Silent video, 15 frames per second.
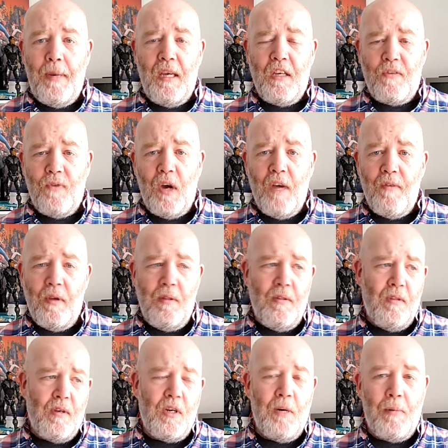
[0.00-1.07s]
a PS5
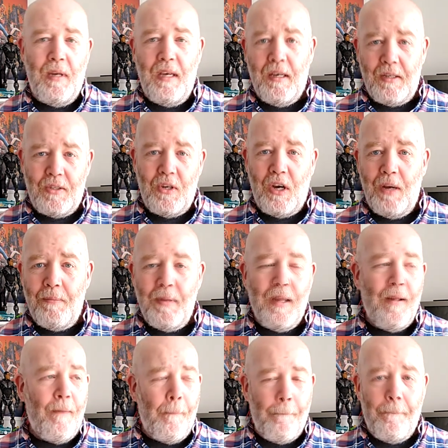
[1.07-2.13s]
in a couple of years time,
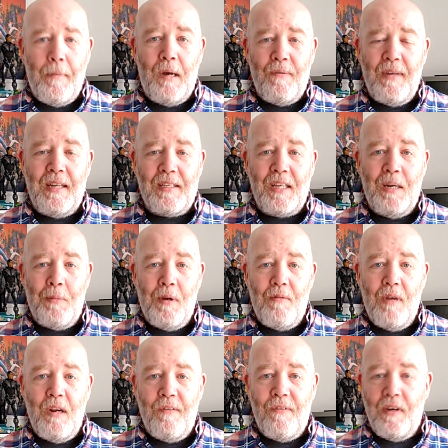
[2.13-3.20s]
I think that's going to be a
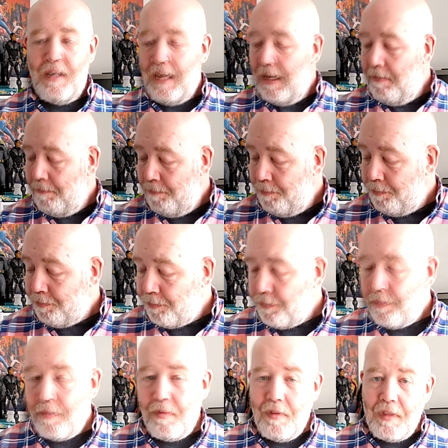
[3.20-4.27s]
really fun game.
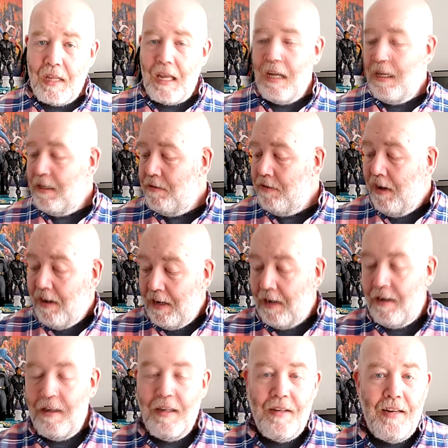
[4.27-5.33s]
Right,
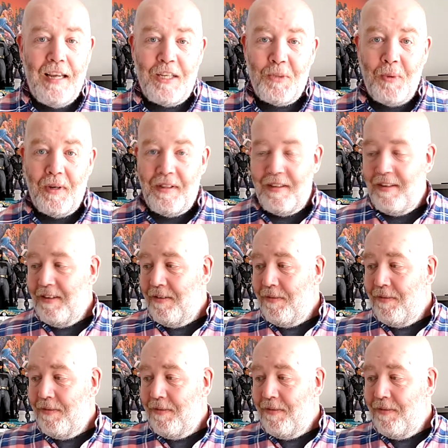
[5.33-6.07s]
next one's